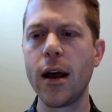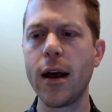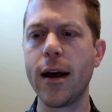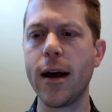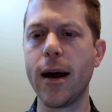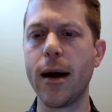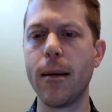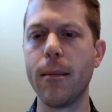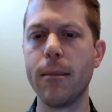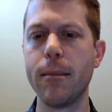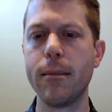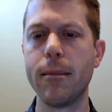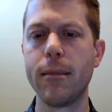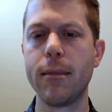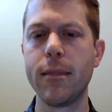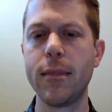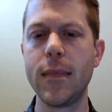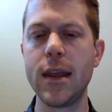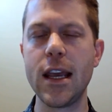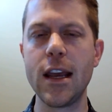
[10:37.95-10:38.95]

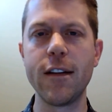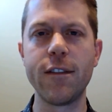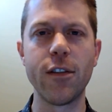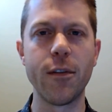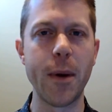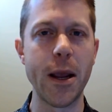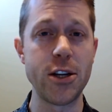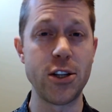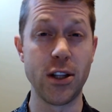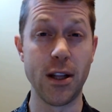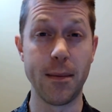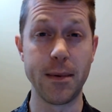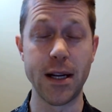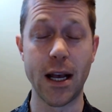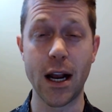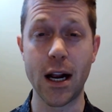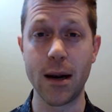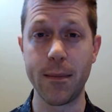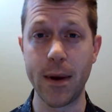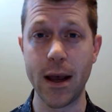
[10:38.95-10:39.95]
The information I'm
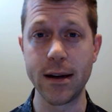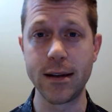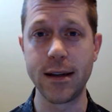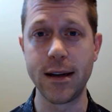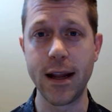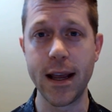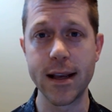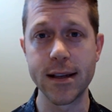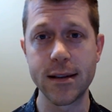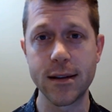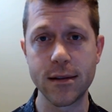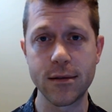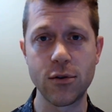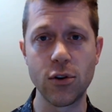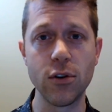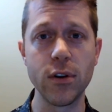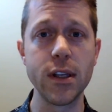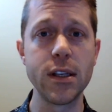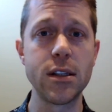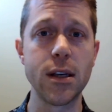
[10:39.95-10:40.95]
talking about today is
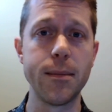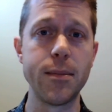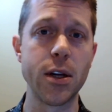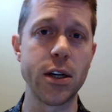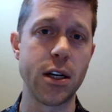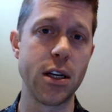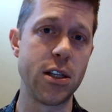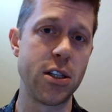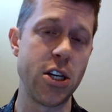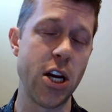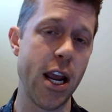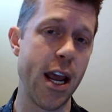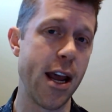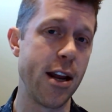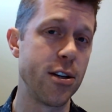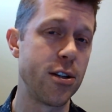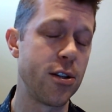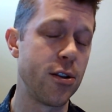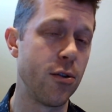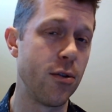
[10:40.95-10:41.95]
certainly subject to
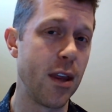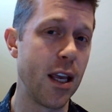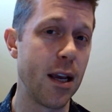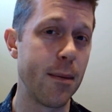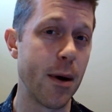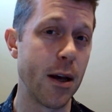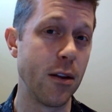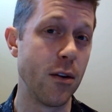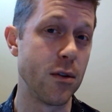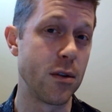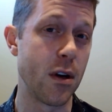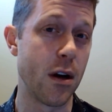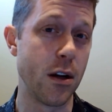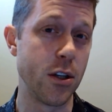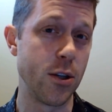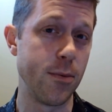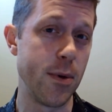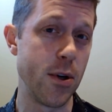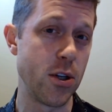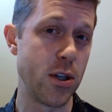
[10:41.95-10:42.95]
change, so think about those
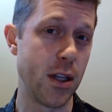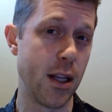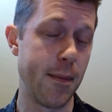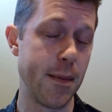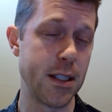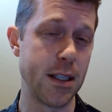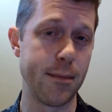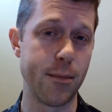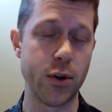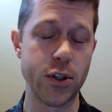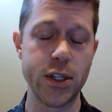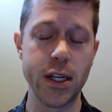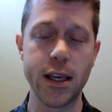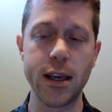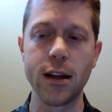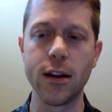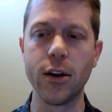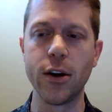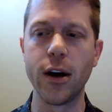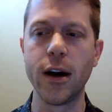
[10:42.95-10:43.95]
contribution limits in
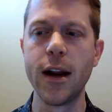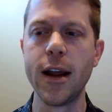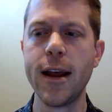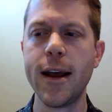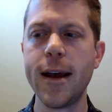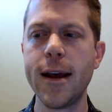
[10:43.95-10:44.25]
particular,